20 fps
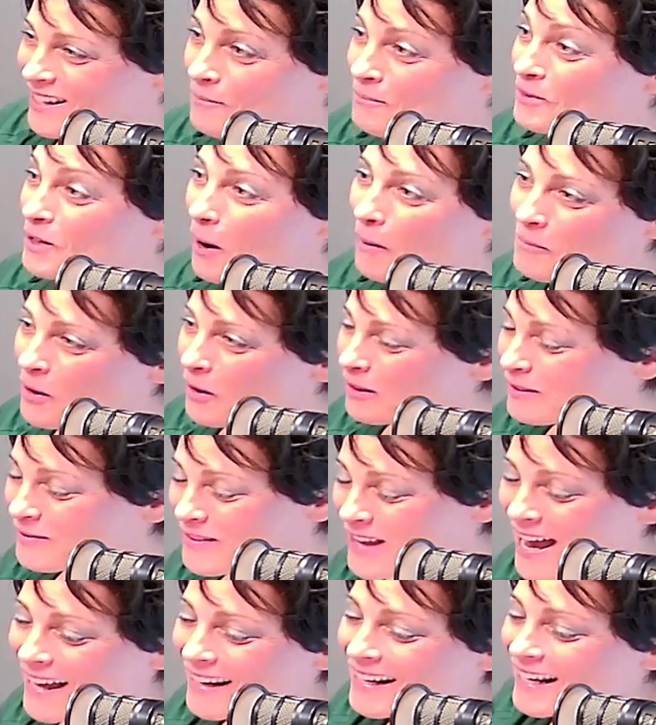I'm all of
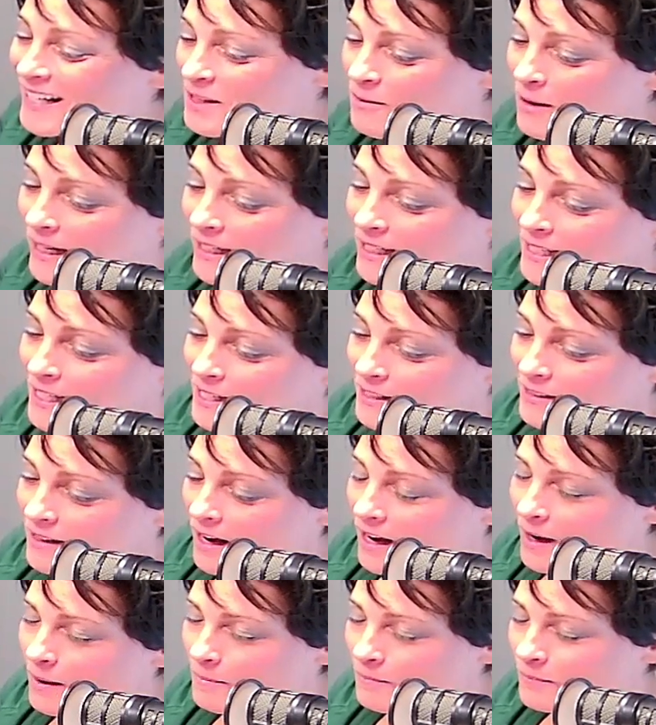that. Anyway,
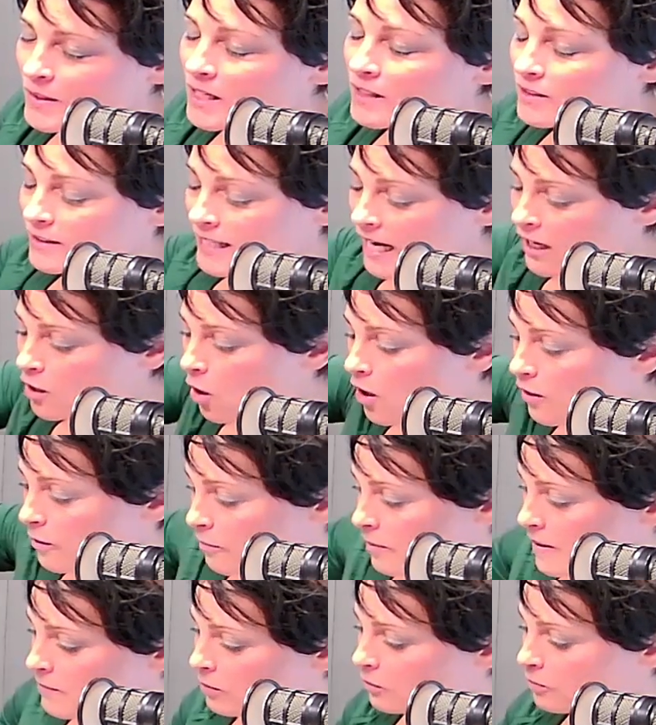take all the
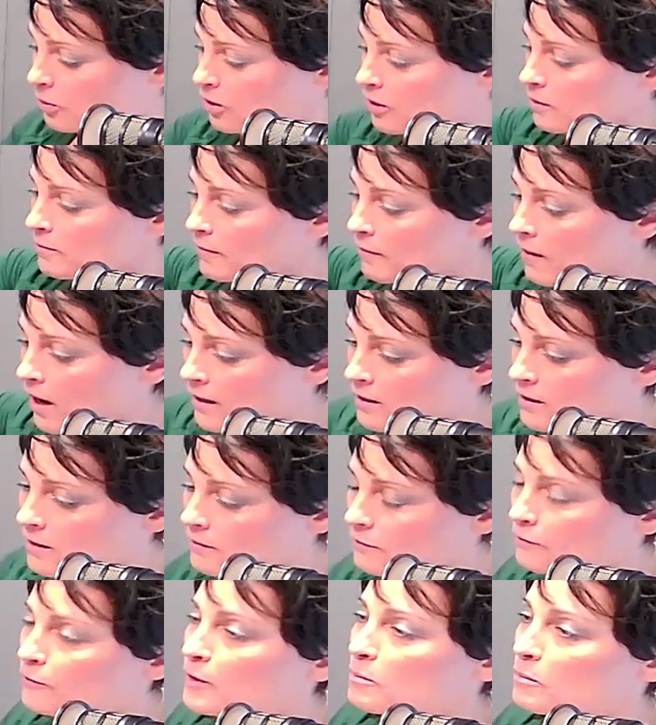people, put them on
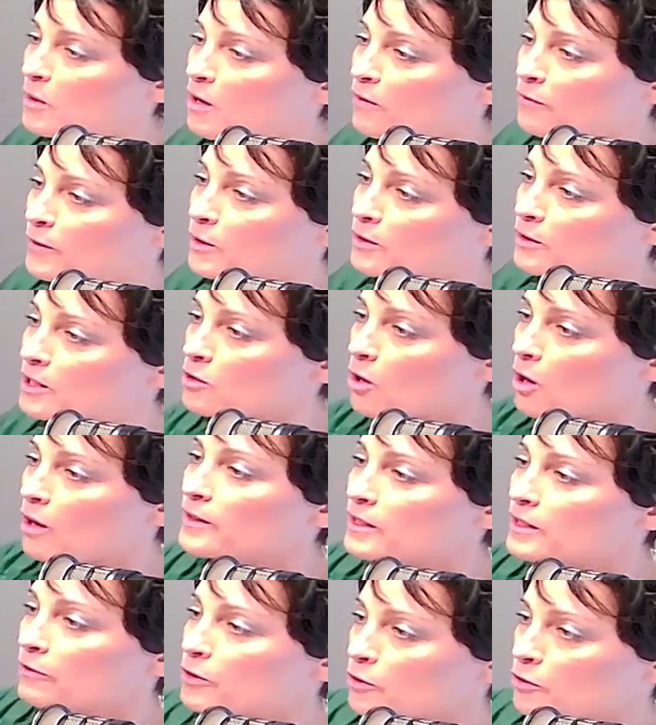a football field, and all
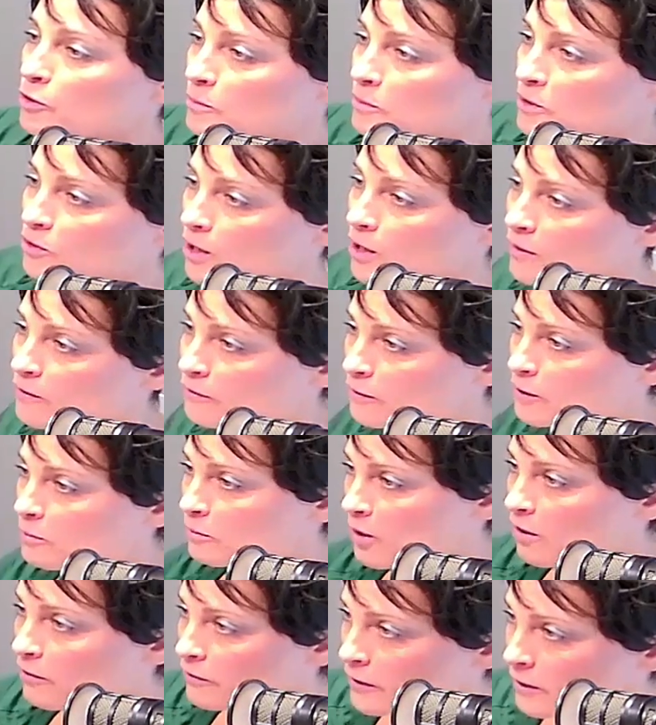the different groups are on the
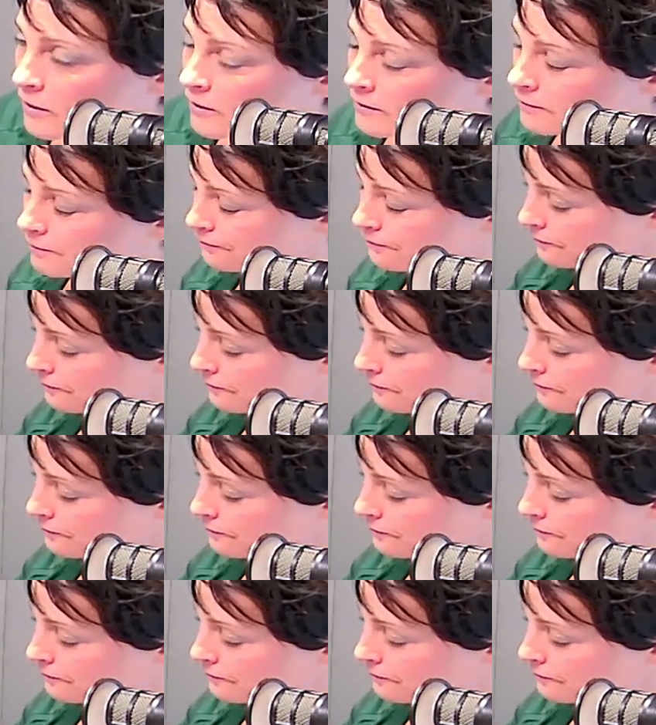football field.